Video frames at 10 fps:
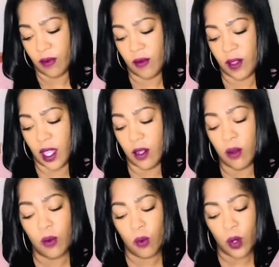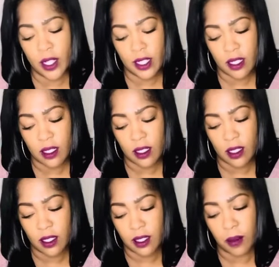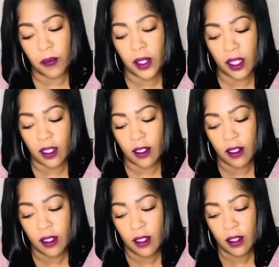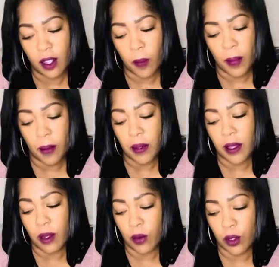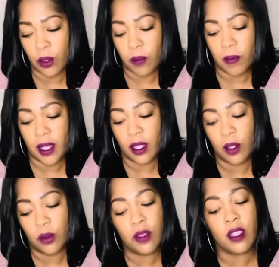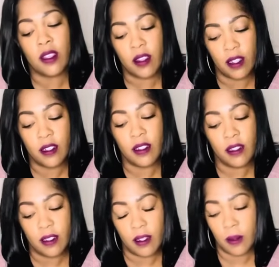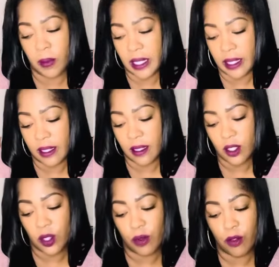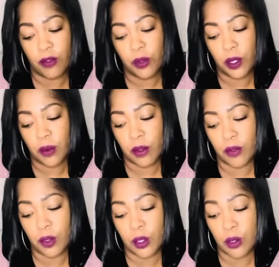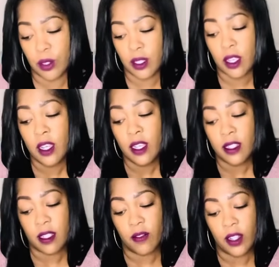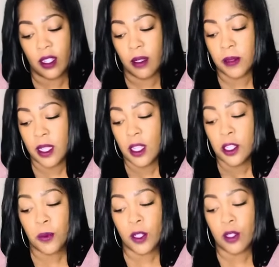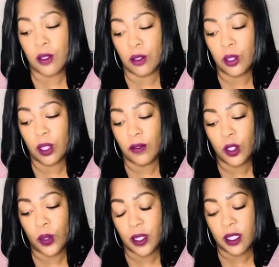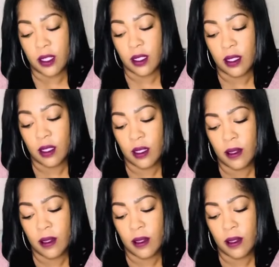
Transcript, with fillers: they don't want something that maybe they were making you think they did in the beginning. Because you have the Fool here with the Four Swords, Seven of Cups. This person knows you have choices,